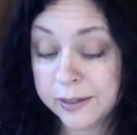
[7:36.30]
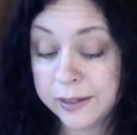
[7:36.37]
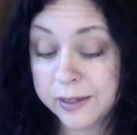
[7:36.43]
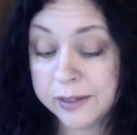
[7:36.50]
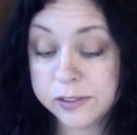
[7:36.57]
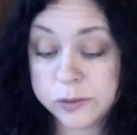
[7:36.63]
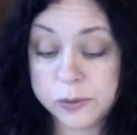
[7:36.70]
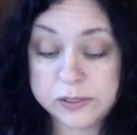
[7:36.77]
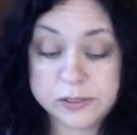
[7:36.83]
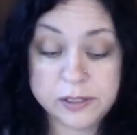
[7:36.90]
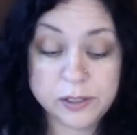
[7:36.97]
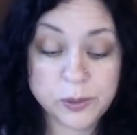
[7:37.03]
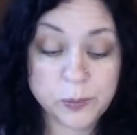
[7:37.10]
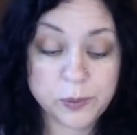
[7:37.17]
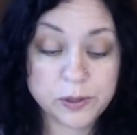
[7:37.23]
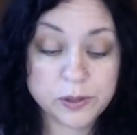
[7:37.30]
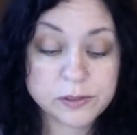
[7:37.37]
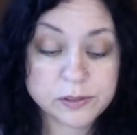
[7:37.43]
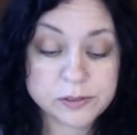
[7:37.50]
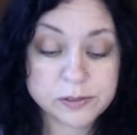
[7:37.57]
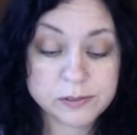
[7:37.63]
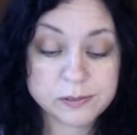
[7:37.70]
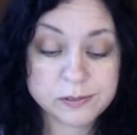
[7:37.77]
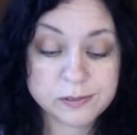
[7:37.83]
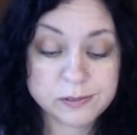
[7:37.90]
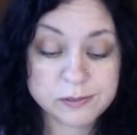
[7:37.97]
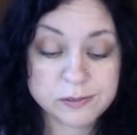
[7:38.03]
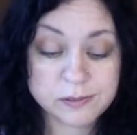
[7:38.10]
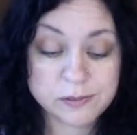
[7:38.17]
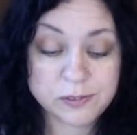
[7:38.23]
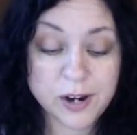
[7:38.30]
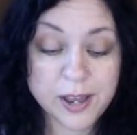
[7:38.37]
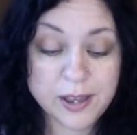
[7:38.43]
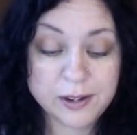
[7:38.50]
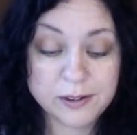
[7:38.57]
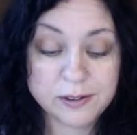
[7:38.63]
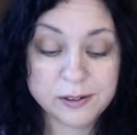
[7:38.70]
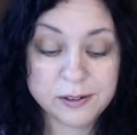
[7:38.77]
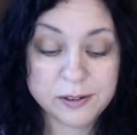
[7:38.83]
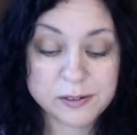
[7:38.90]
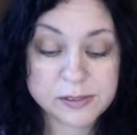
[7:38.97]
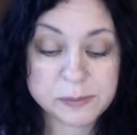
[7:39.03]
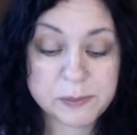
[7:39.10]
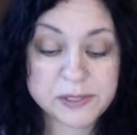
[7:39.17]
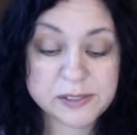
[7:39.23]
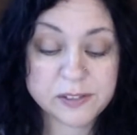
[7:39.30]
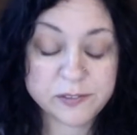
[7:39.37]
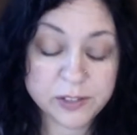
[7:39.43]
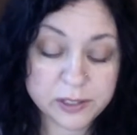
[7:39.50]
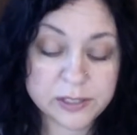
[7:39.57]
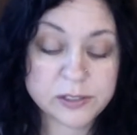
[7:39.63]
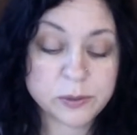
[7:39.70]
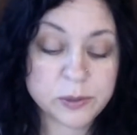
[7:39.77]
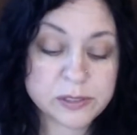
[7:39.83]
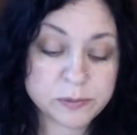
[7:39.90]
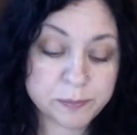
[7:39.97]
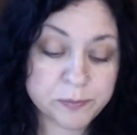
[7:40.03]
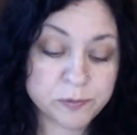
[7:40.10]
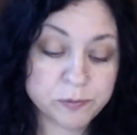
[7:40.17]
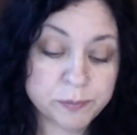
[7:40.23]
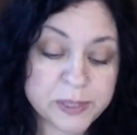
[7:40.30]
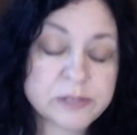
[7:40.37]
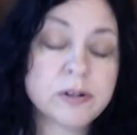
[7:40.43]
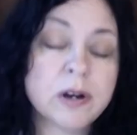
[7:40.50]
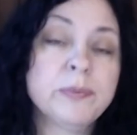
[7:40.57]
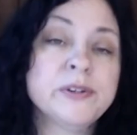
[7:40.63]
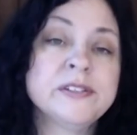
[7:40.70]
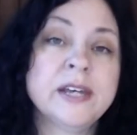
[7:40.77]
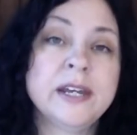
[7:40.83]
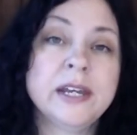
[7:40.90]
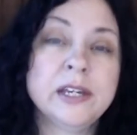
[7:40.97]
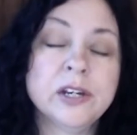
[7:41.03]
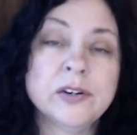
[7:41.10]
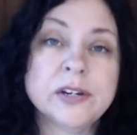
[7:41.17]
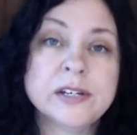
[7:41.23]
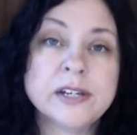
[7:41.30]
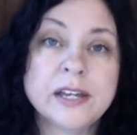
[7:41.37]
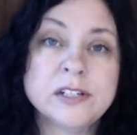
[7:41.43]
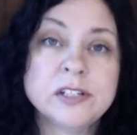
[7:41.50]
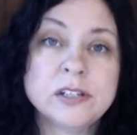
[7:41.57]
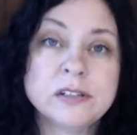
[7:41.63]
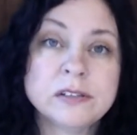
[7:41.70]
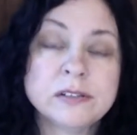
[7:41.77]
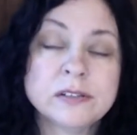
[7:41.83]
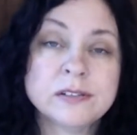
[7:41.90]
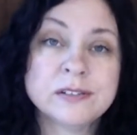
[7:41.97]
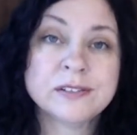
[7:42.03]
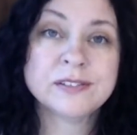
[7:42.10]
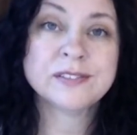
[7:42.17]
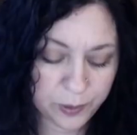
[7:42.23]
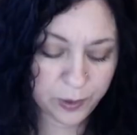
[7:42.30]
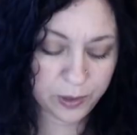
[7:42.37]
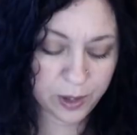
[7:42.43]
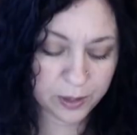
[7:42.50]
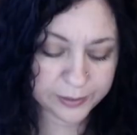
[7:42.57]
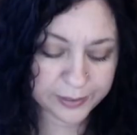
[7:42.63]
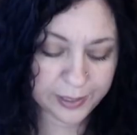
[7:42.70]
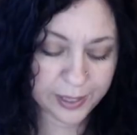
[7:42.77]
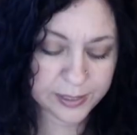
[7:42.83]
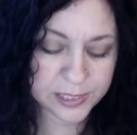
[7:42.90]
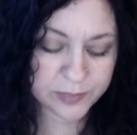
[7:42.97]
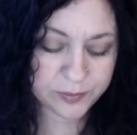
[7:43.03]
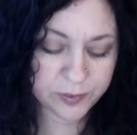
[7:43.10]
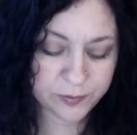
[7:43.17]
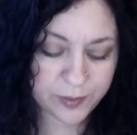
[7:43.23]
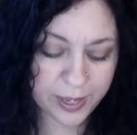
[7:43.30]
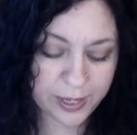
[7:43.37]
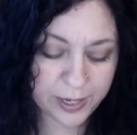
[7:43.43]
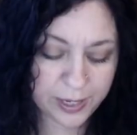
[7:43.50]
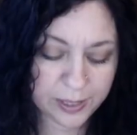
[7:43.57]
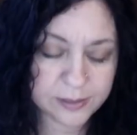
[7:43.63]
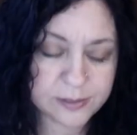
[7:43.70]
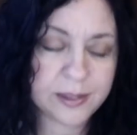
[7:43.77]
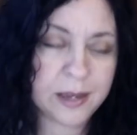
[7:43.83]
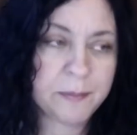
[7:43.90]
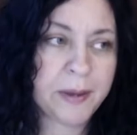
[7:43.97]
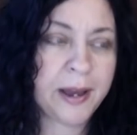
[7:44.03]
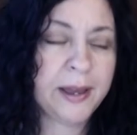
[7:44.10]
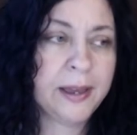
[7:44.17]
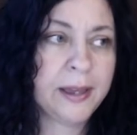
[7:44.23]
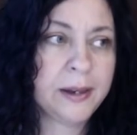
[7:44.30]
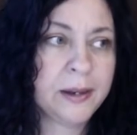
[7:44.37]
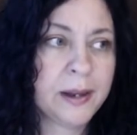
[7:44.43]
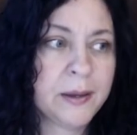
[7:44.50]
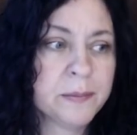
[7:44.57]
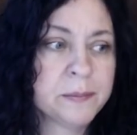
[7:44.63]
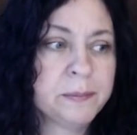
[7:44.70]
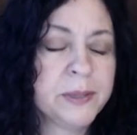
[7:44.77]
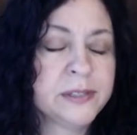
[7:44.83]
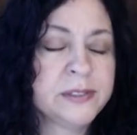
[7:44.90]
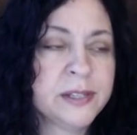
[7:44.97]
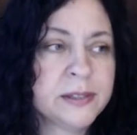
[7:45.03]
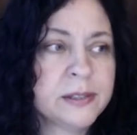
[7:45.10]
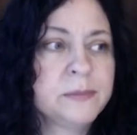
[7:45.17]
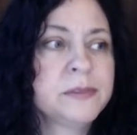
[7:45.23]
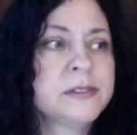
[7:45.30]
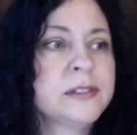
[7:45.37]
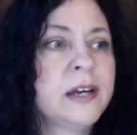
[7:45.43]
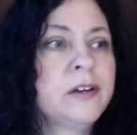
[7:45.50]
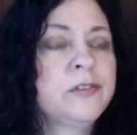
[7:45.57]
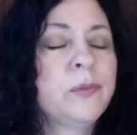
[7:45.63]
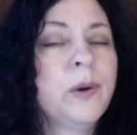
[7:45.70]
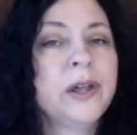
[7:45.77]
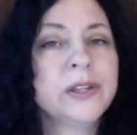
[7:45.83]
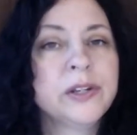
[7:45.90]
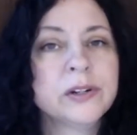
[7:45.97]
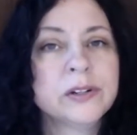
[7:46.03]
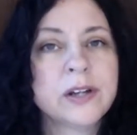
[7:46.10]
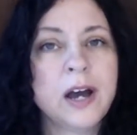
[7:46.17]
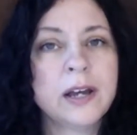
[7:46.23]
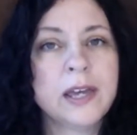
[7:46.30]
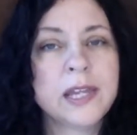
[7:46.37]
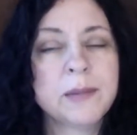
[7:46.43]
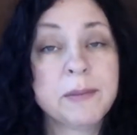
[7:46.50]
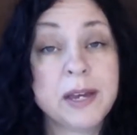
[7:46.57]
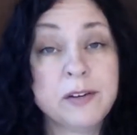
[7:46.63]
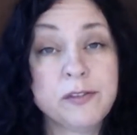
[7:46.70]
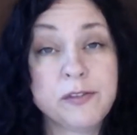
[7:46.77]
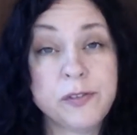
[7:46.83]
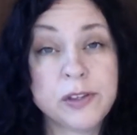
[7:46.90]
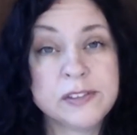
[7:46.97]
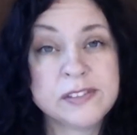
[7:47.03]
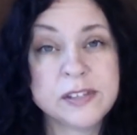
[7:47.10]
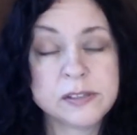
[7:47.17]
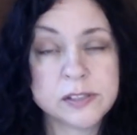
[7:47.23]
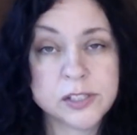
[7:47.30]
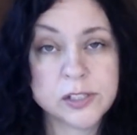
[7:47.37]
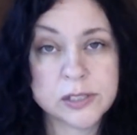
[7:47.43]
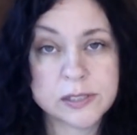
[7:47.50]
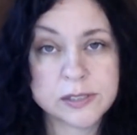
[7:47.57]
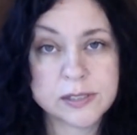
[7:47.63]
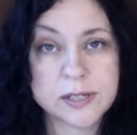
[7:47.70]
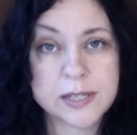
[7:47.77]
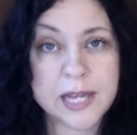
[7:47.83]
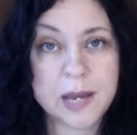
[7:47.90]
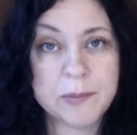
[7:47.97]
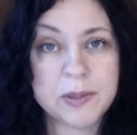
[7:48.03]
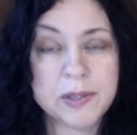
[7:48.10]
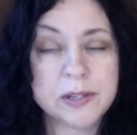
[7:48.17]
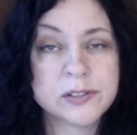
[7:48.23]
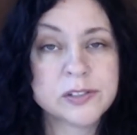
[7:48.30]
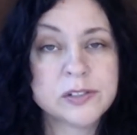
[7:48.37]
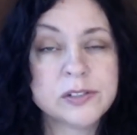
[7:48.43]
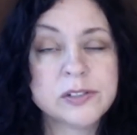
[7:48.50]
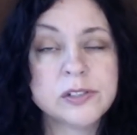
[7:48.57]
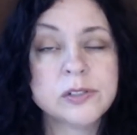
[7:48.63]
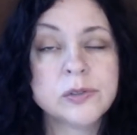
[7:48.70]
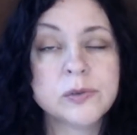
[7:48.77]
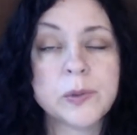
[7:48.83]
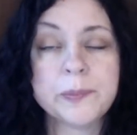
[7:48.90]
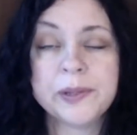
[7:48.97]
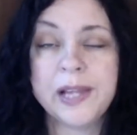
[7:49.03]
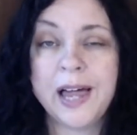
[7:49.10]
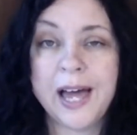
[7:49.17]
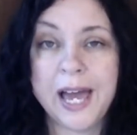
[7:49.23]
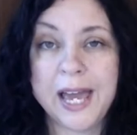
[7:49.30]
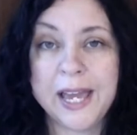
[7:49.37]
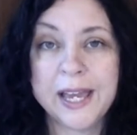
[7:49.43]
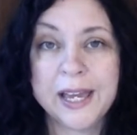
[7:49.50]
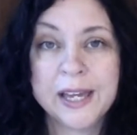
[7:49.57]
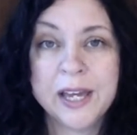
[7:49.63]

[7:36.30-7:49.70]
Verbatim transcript: is twisting your words, right? Specifically misrepresenting your intentions along the lines of evading is they might busy themselves while you're talking. They might insist you listen to them. And as soon as you reply,